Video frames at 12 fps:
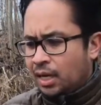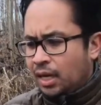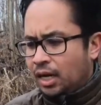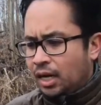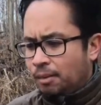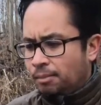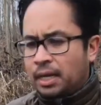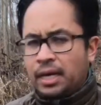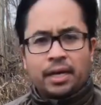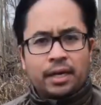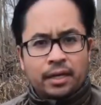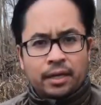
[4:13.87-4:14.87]
You
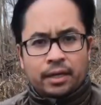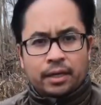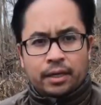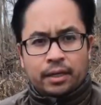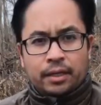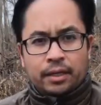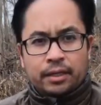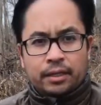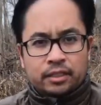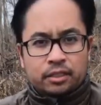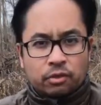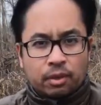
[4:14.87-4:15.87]

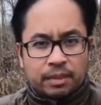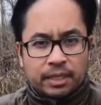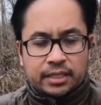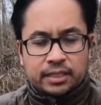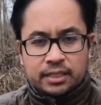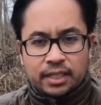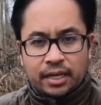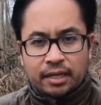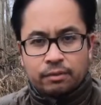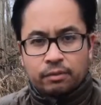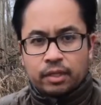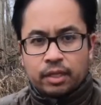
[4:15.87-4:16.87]
can scrub the
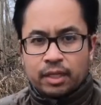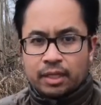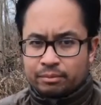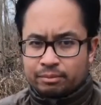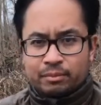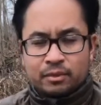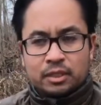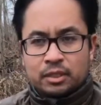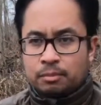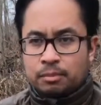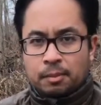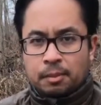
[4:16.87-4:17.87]
inside with
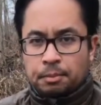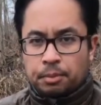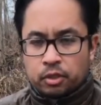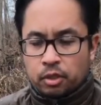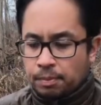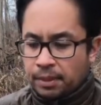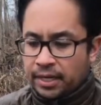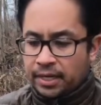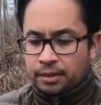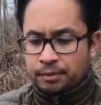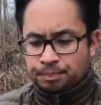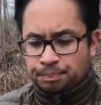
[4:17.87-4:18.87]
some type of Brillo
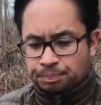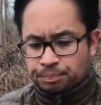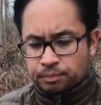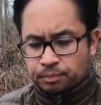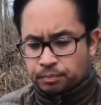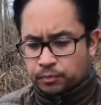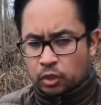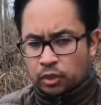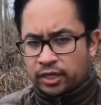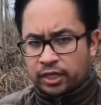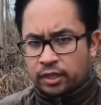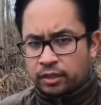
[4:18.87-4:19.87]
pad or
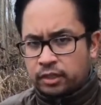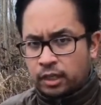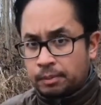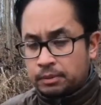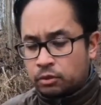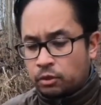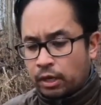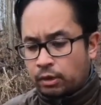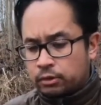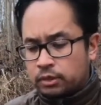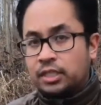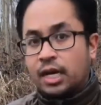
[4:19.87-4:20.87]
any other type of
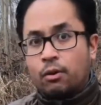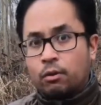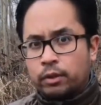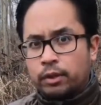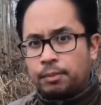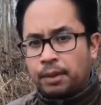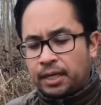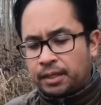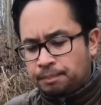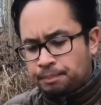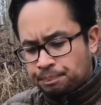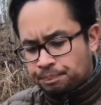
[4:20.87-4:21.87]
scouring pad.